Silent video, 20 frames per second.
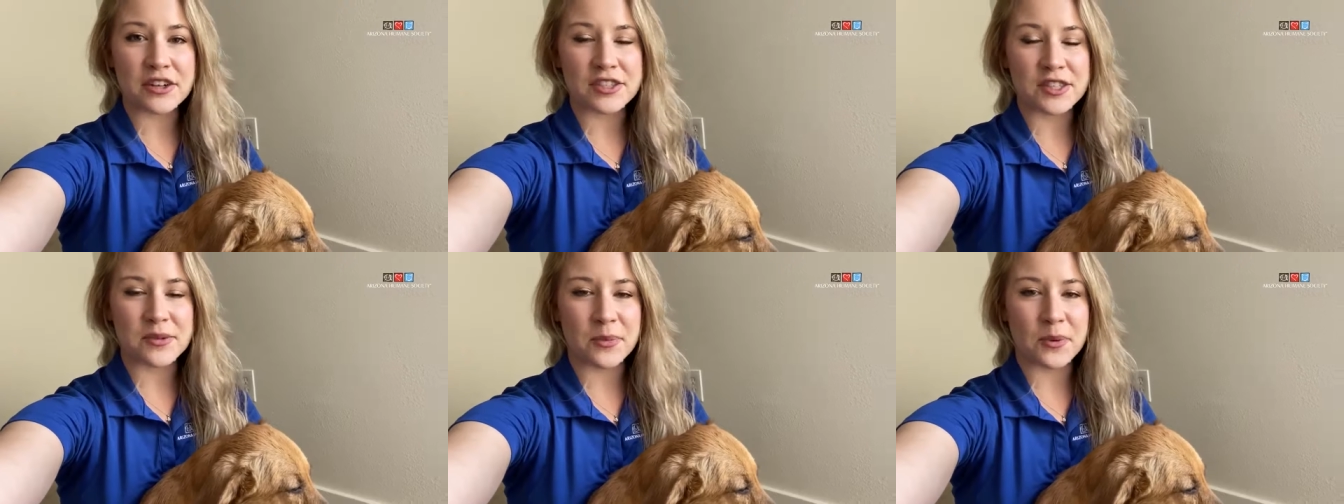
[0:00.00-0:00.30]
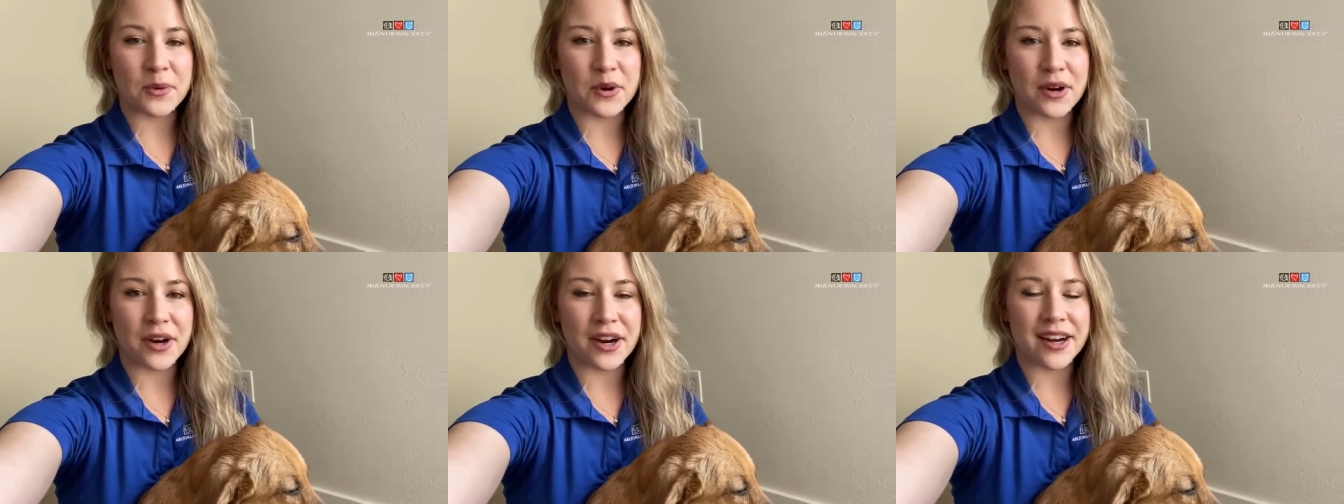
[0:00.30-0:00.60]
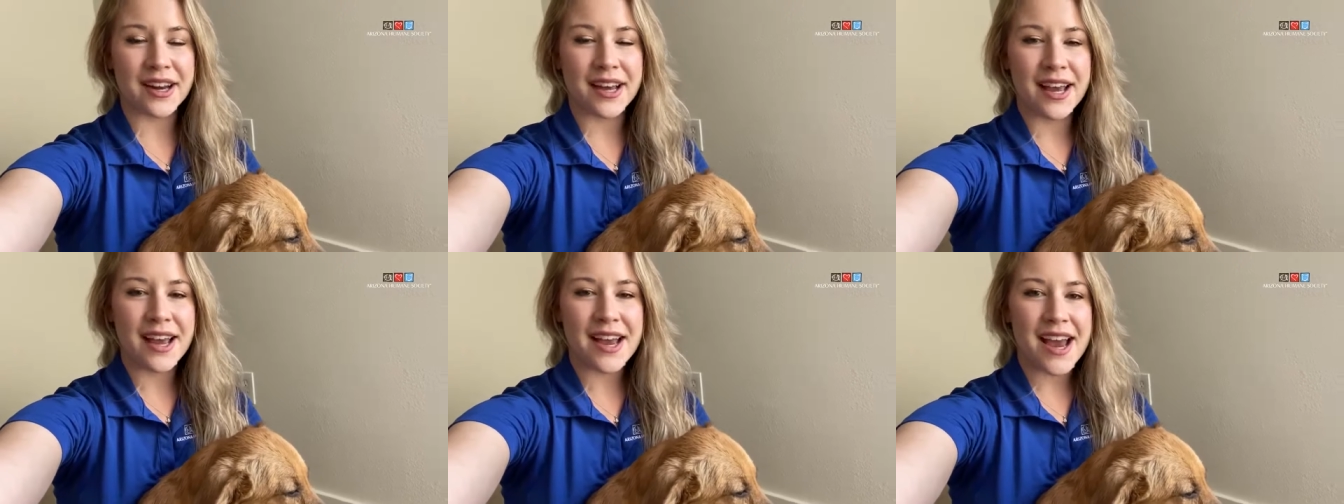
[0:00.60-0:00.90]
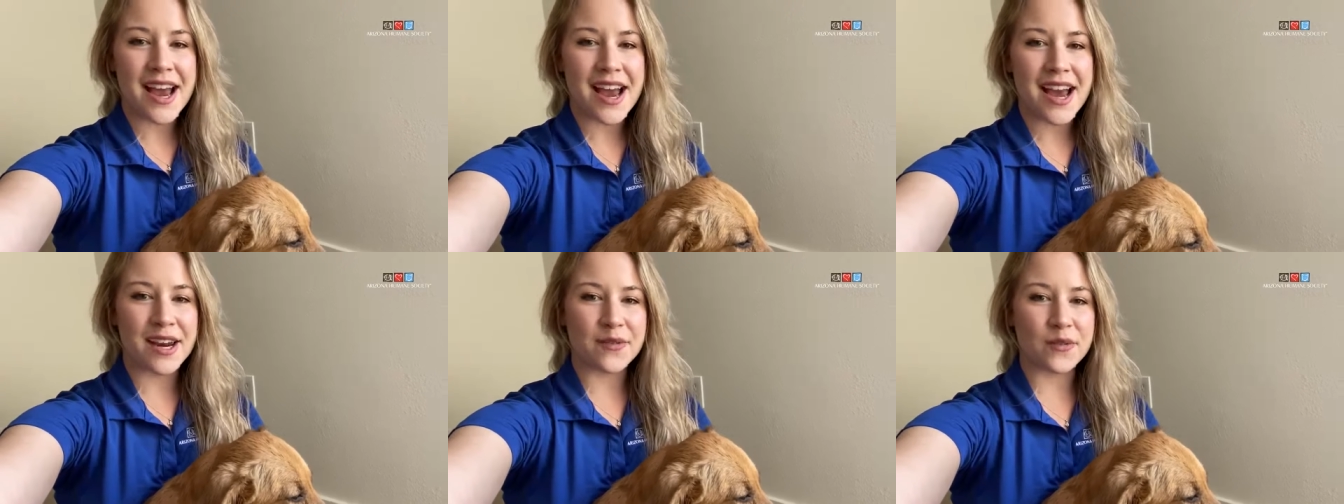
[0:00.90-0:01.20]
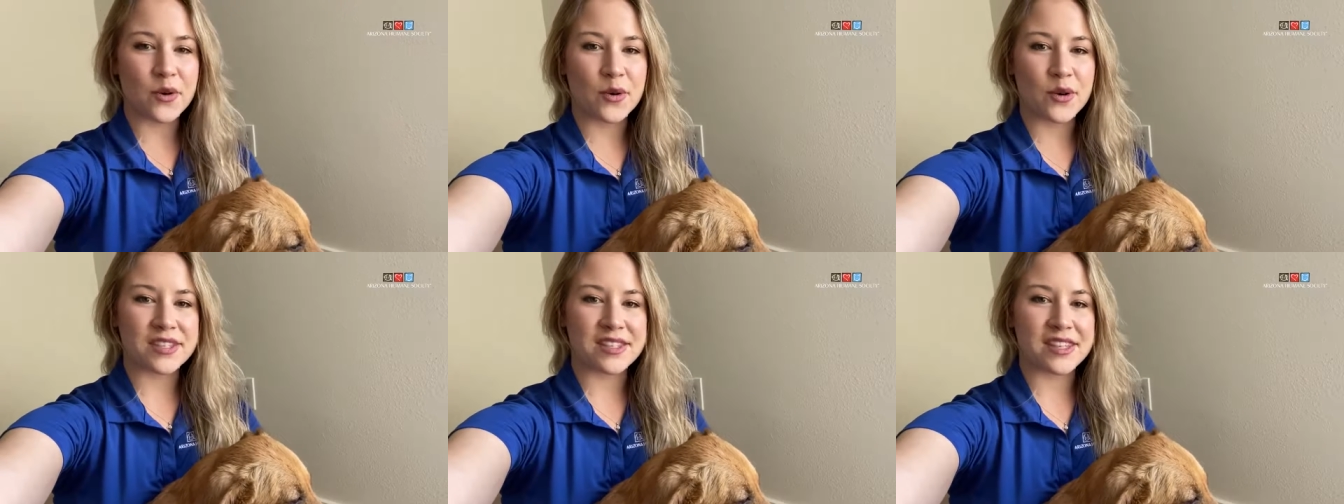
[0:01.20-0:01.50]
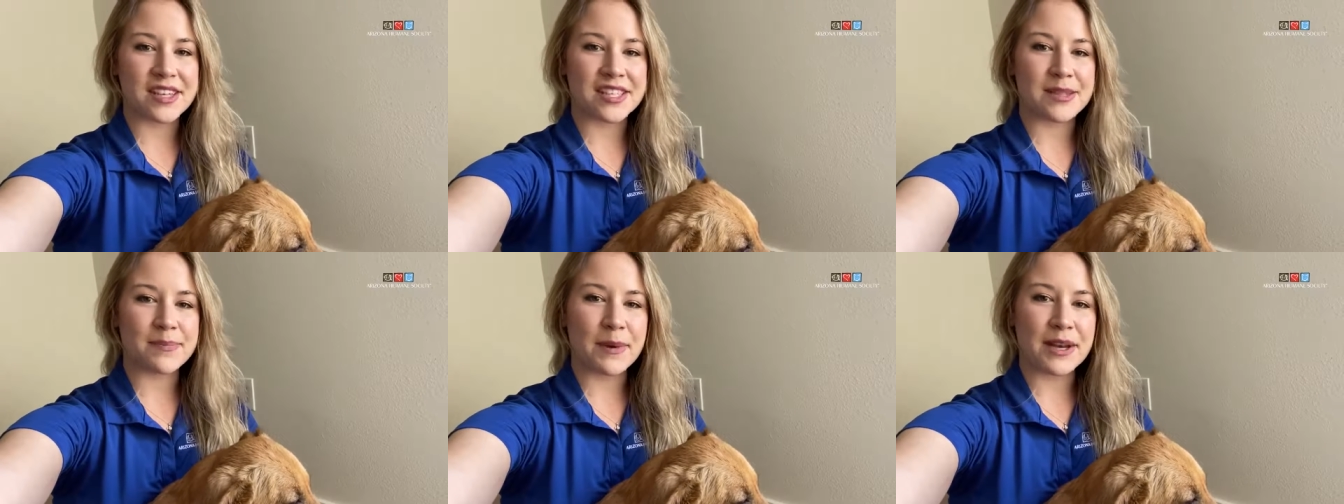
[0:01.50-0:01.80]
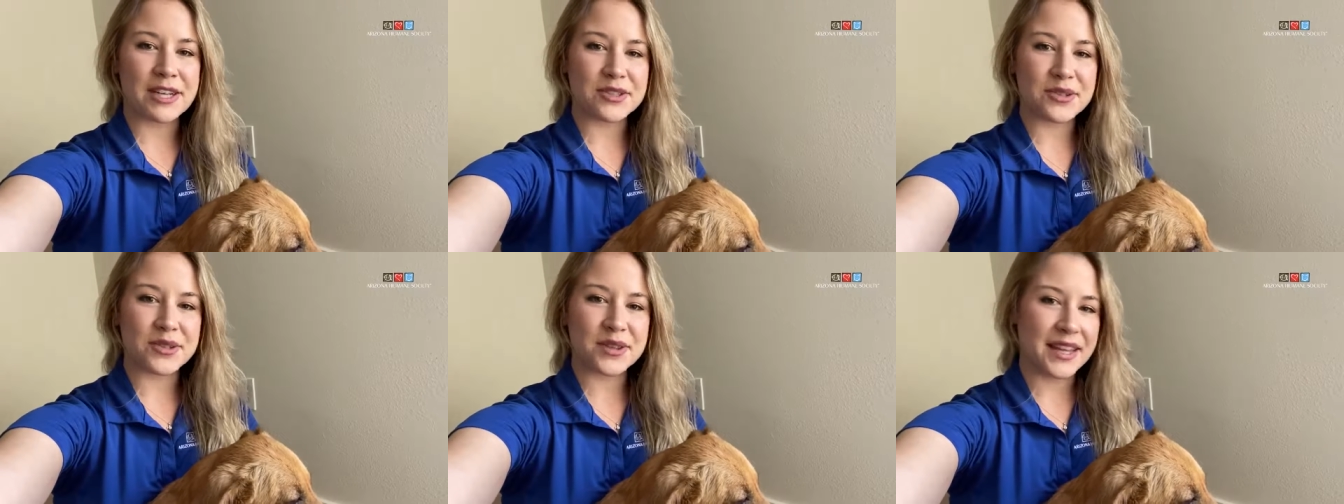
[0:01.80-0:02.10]
your support, and of course, a
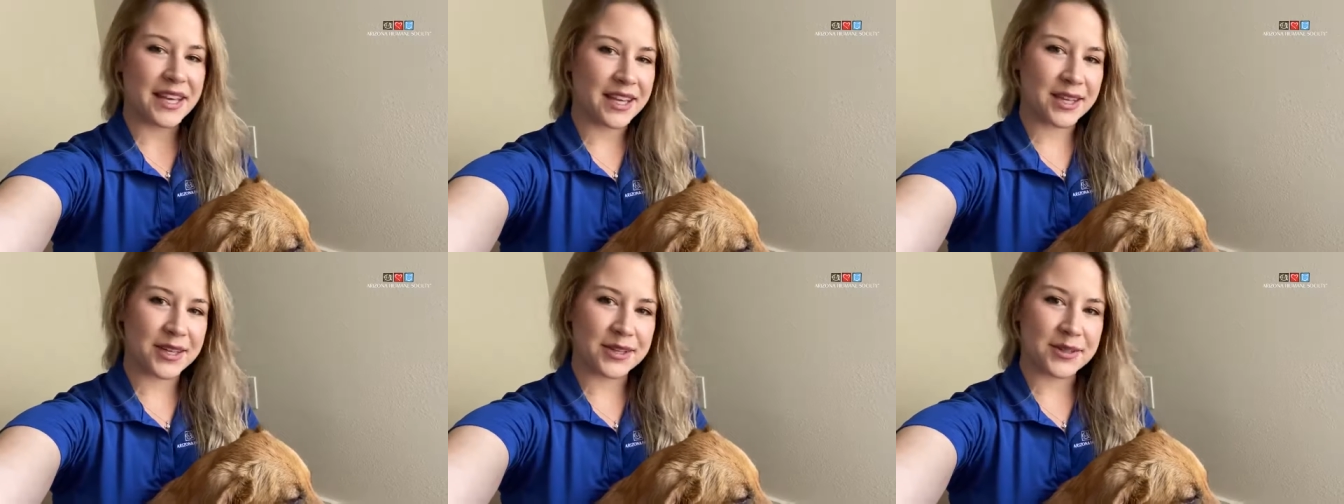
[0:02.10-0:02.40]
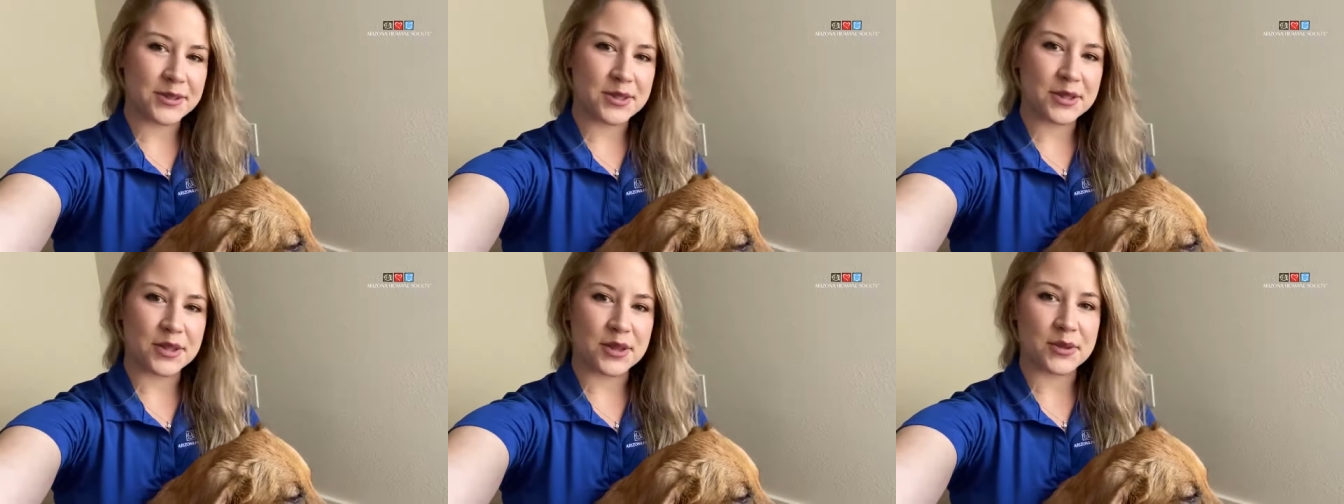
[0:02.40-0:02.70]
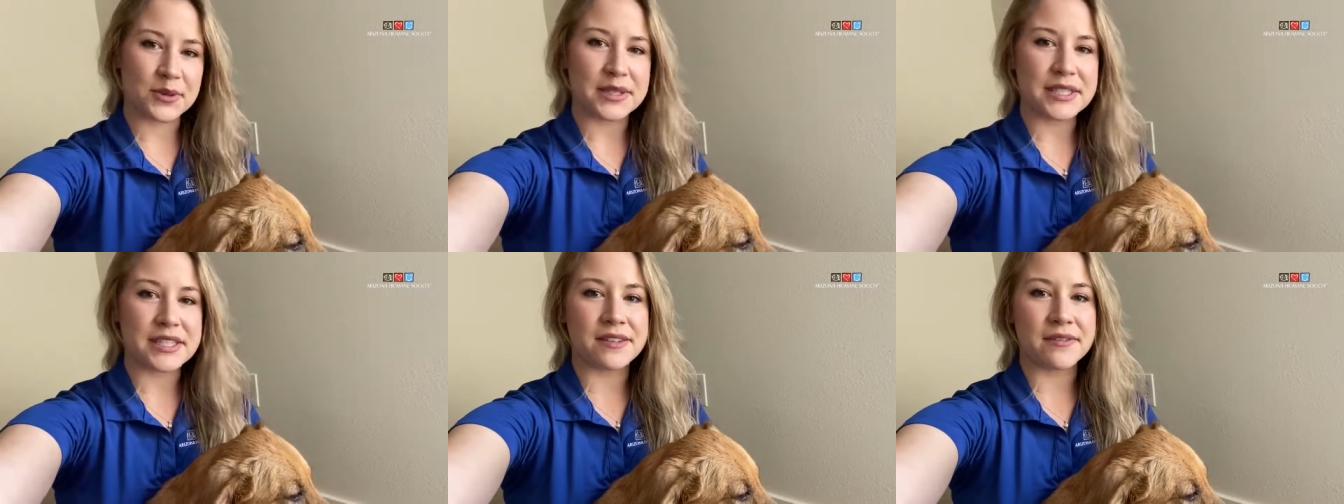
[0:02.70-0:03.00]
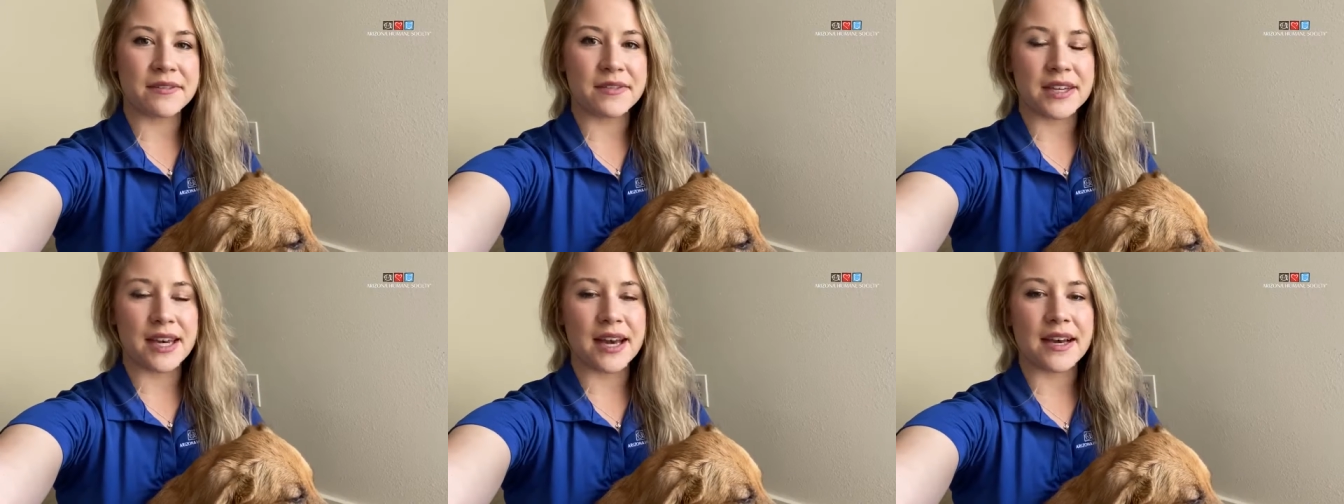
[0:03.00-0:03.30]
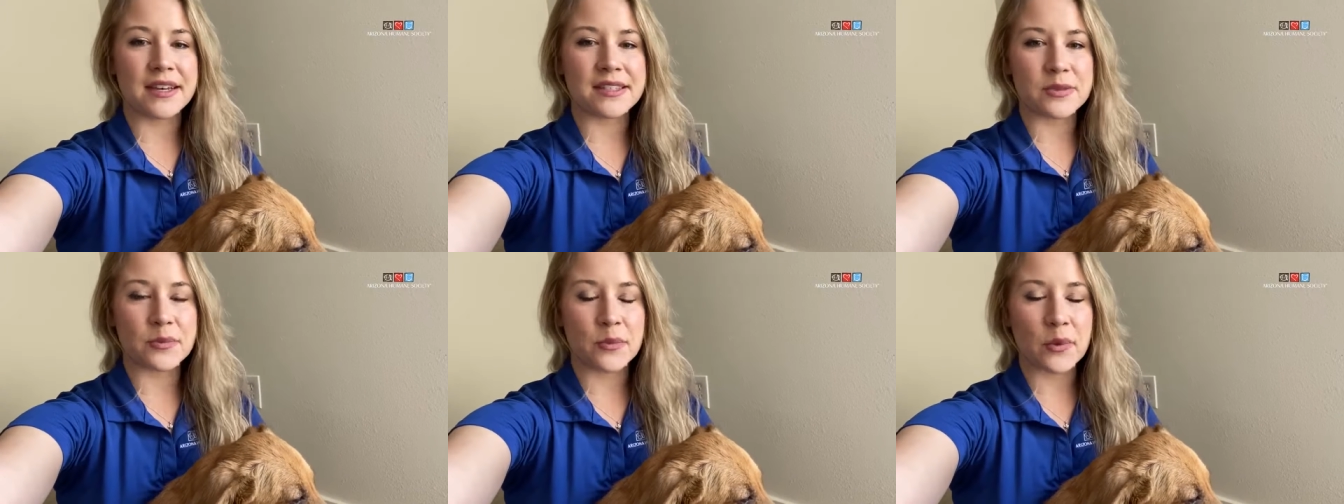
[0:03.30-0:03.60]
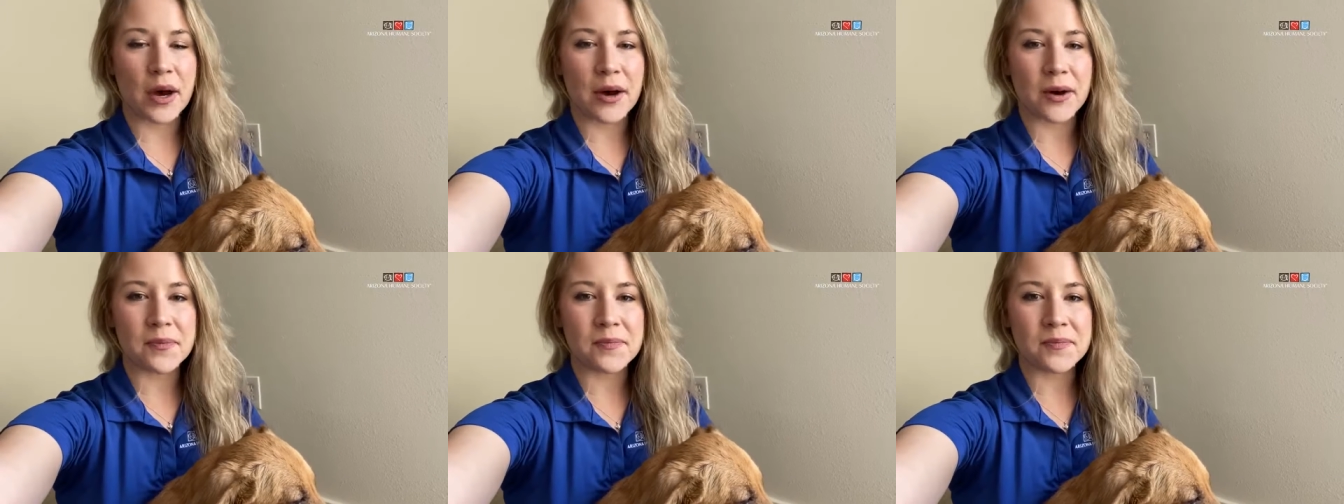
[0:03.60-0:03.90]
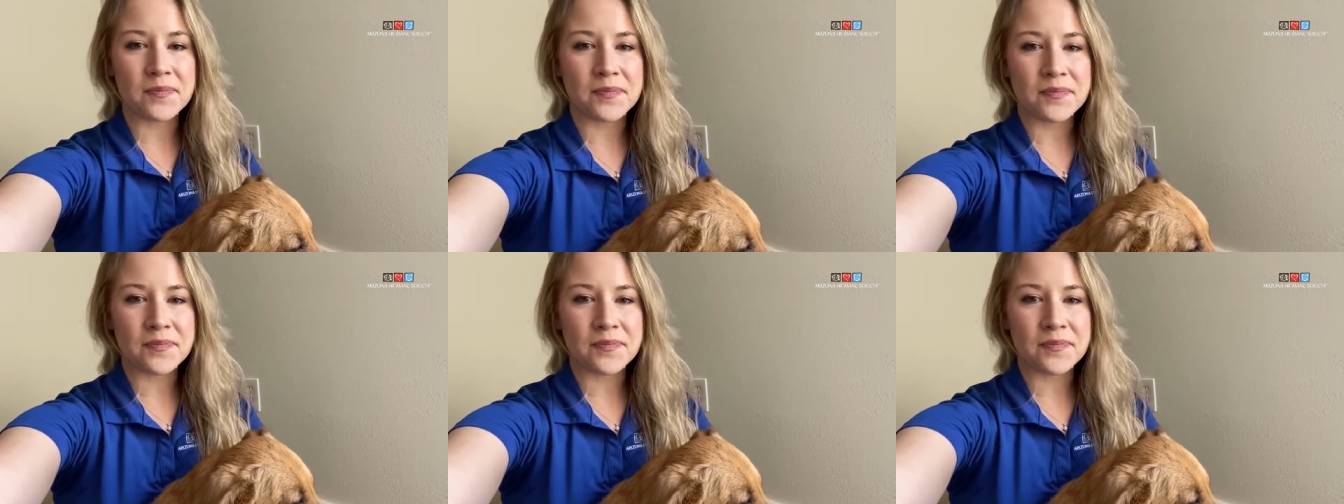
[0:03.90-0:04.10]
special thank you to 3TV as well.